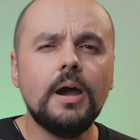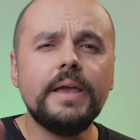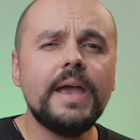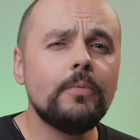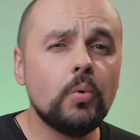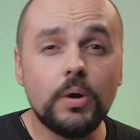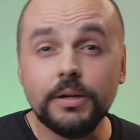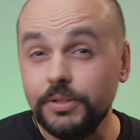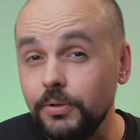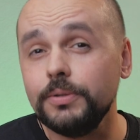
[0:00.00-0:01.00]
Hi
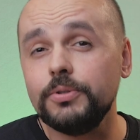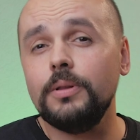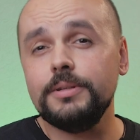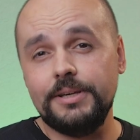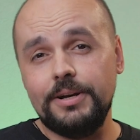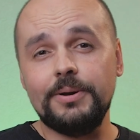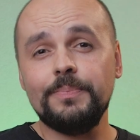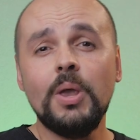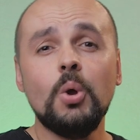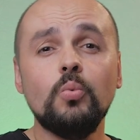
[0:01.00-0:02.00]
everyone, YouControl is here.
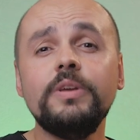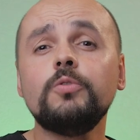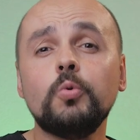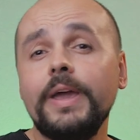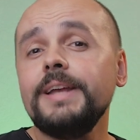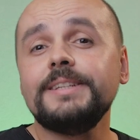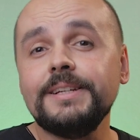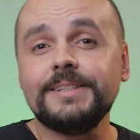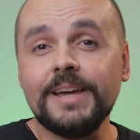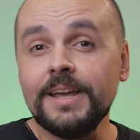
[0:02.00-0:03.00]
We've
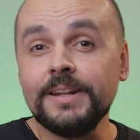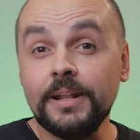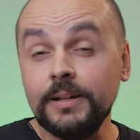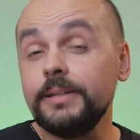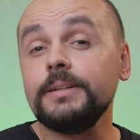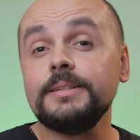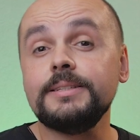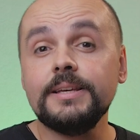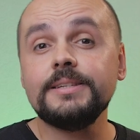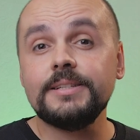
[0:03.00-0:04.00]
created an analytical
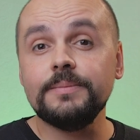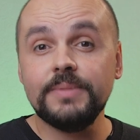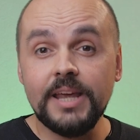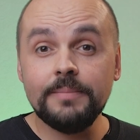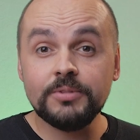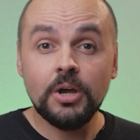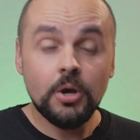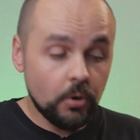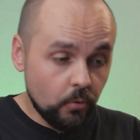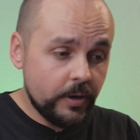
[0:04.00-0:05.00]
system named
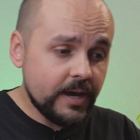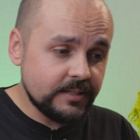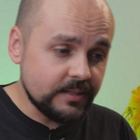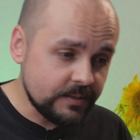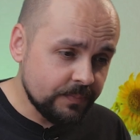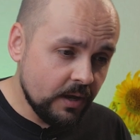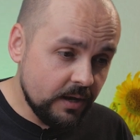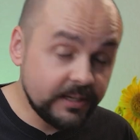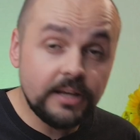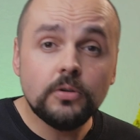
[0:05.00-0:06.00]
RuAssets.
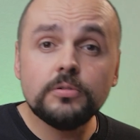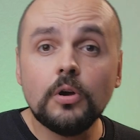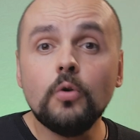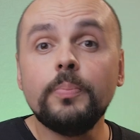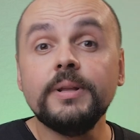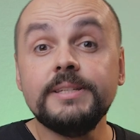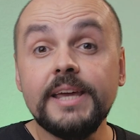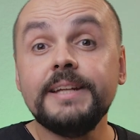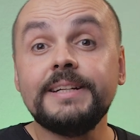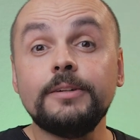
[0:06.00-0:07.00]
It can use open
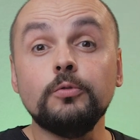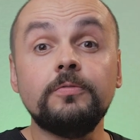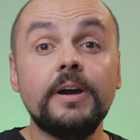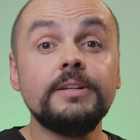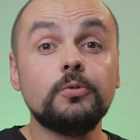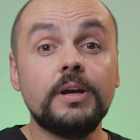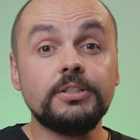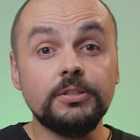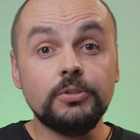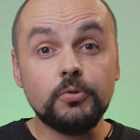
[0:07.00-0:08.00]
data to find
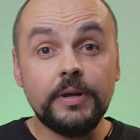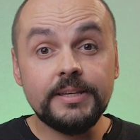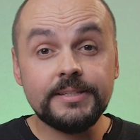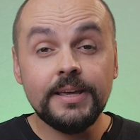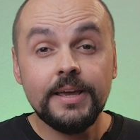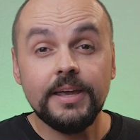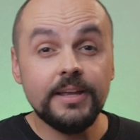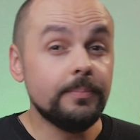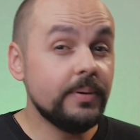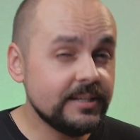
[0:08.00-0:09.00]
Russian trace
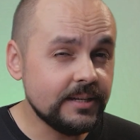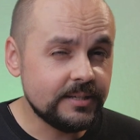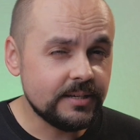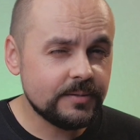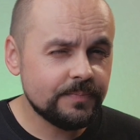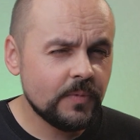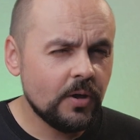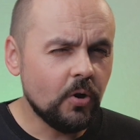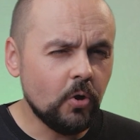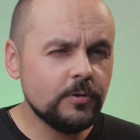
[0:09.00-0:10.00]
in businesses.
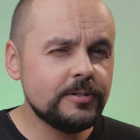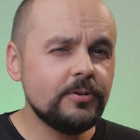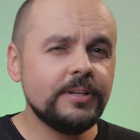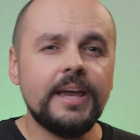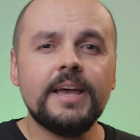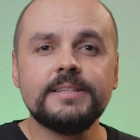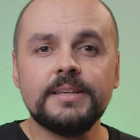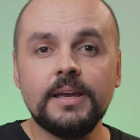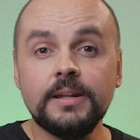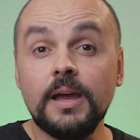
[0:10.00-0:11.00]
Also, it has
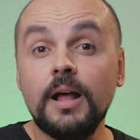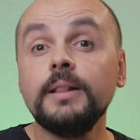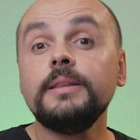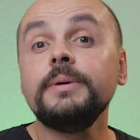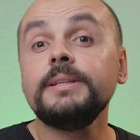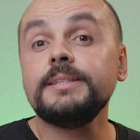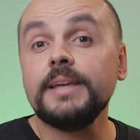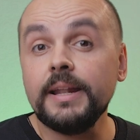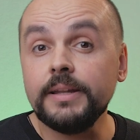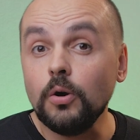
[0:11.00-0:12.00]
an ultimate
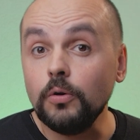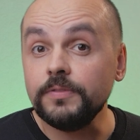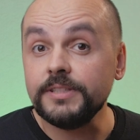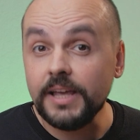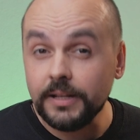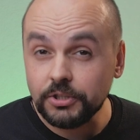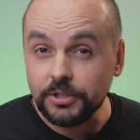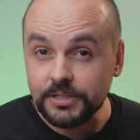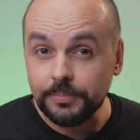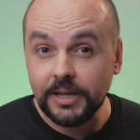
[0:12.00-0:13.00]
set of
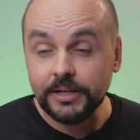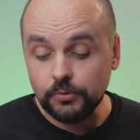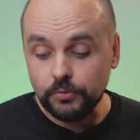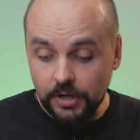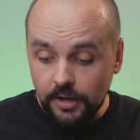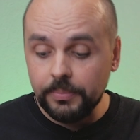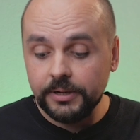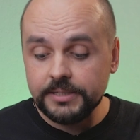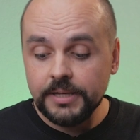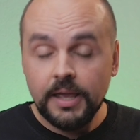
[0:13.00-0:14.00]
sanctions applied to
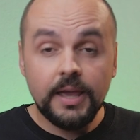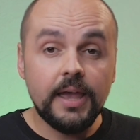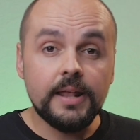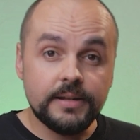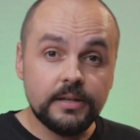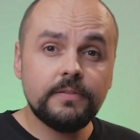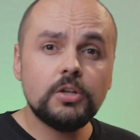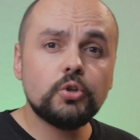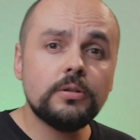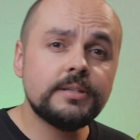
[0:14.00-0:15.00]
companies and
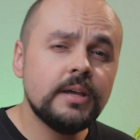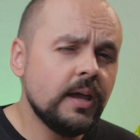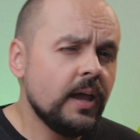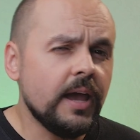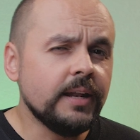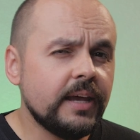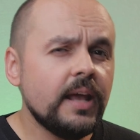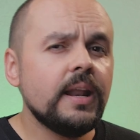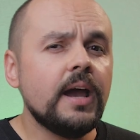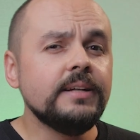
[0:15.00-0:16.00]
individuals and
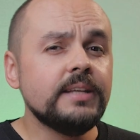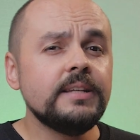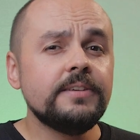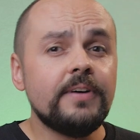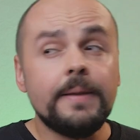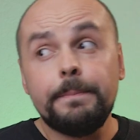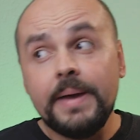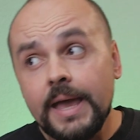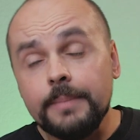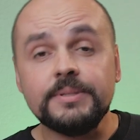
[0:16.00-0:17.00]
can identify
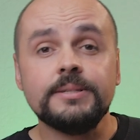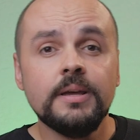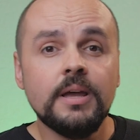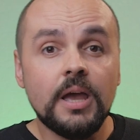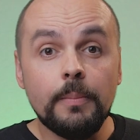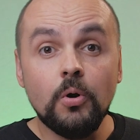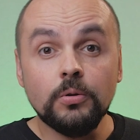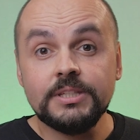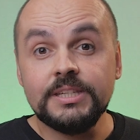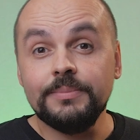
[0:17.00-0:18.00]
PAPs
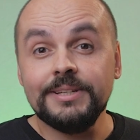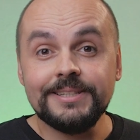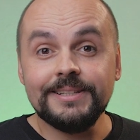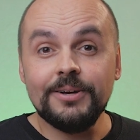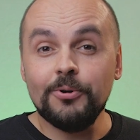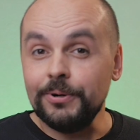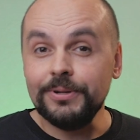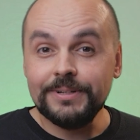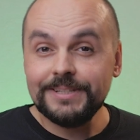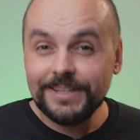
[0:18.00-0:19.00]
among seemingly
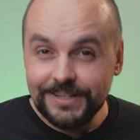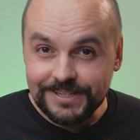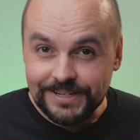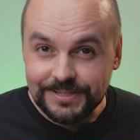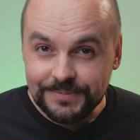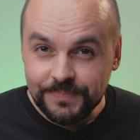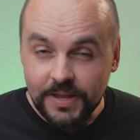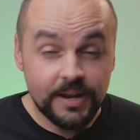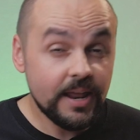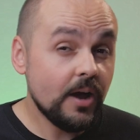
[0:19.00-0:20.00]
ordinary citizens.
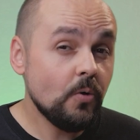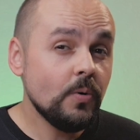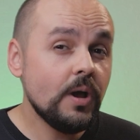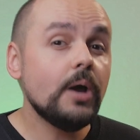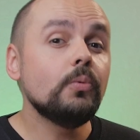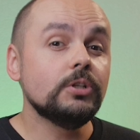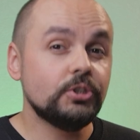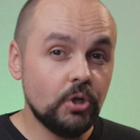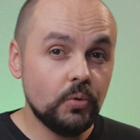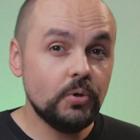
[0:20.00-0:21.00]
And now I will
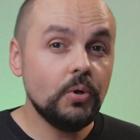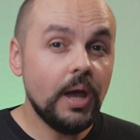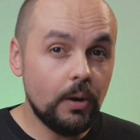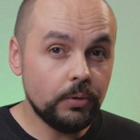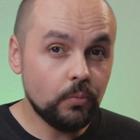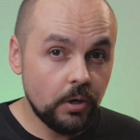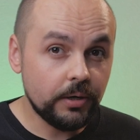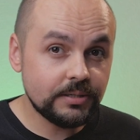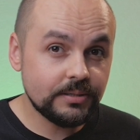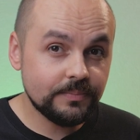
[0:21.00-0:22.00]
show you how it
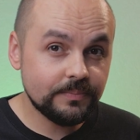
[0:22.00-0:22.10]
works.